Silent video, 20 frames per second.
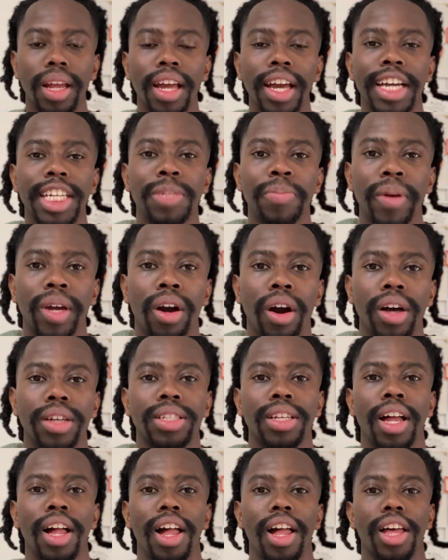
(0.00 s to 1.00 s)
is because
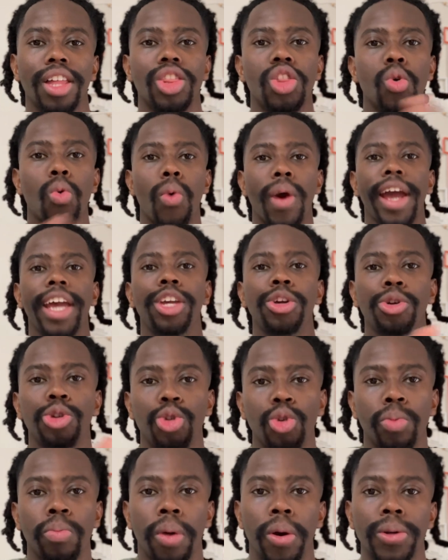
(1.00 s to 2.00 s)
the way you do
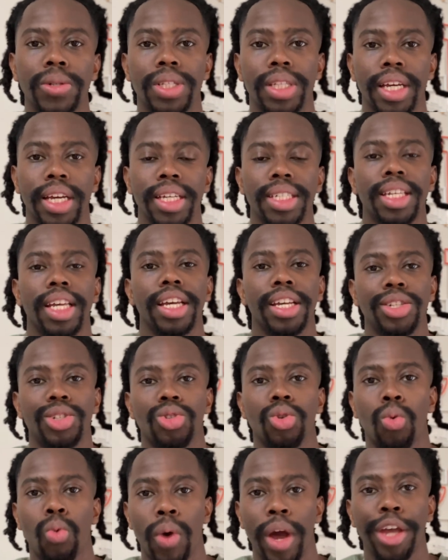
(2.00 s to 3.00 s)
most things is the
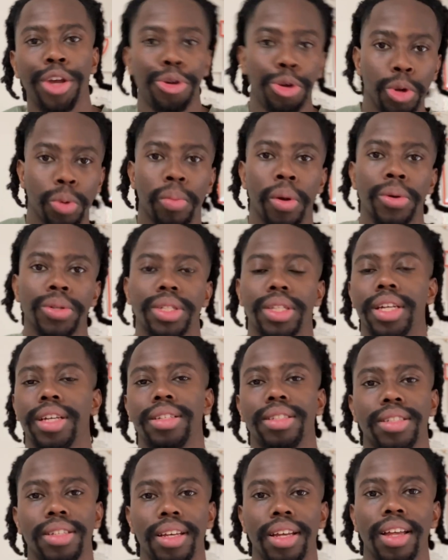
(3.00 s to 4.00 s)
way you do most
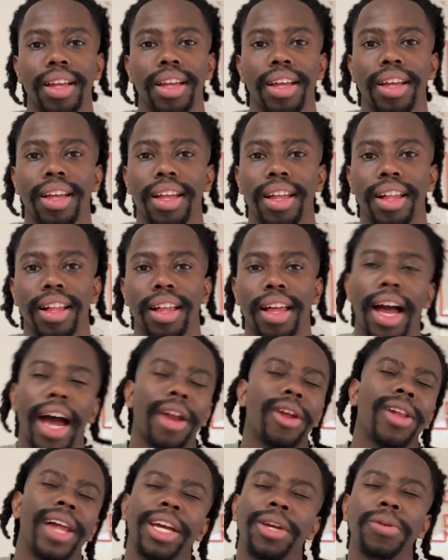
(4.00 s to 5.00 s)
things. I don't
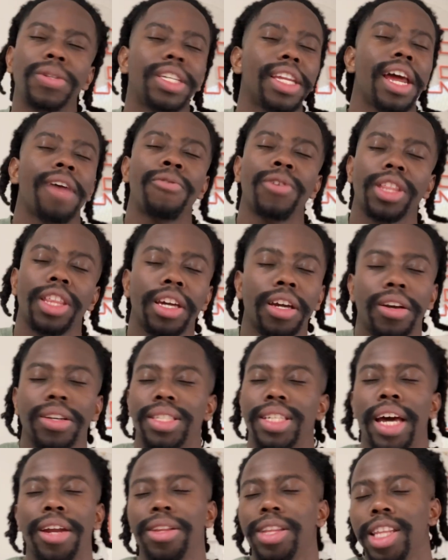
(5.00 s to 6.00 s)
like using everything, because
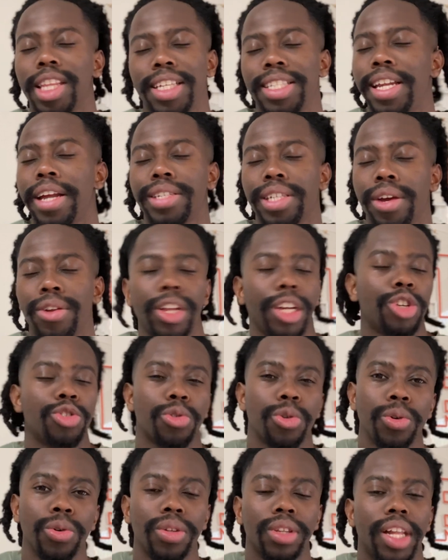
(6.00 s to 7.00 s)
I don't think that's necessarily
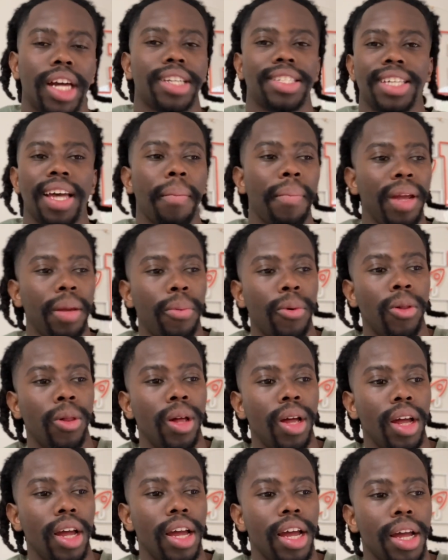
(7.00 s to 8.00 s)
true. Like, some people
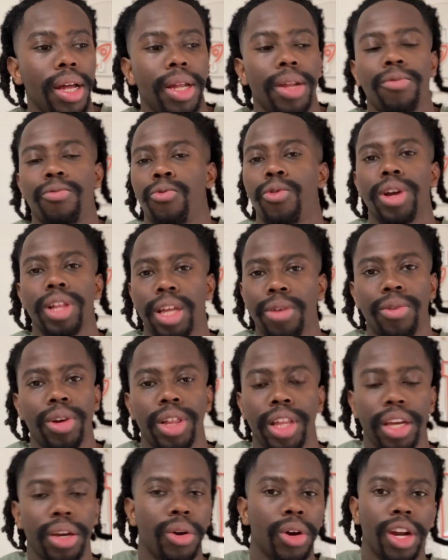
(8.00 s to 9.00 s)
really,
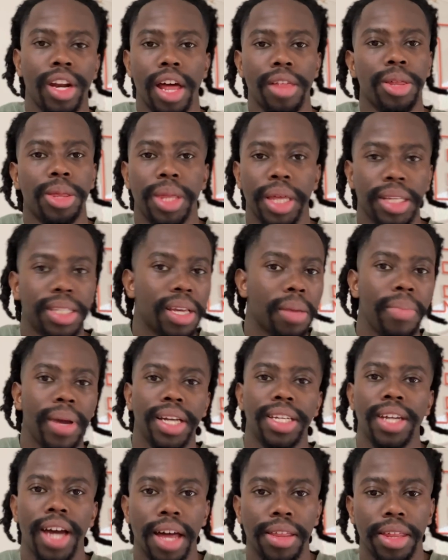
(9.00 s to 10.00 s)
really are good at other things compared
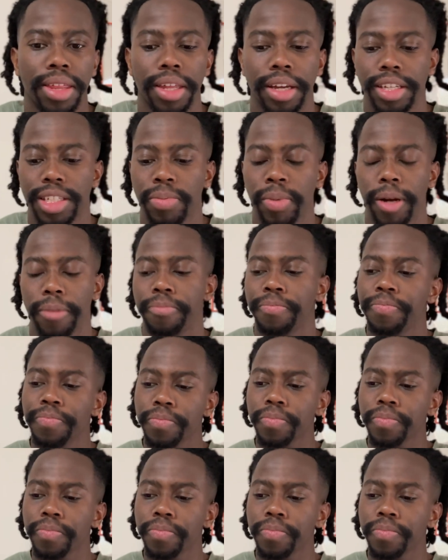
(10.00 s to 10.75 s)
to other things, but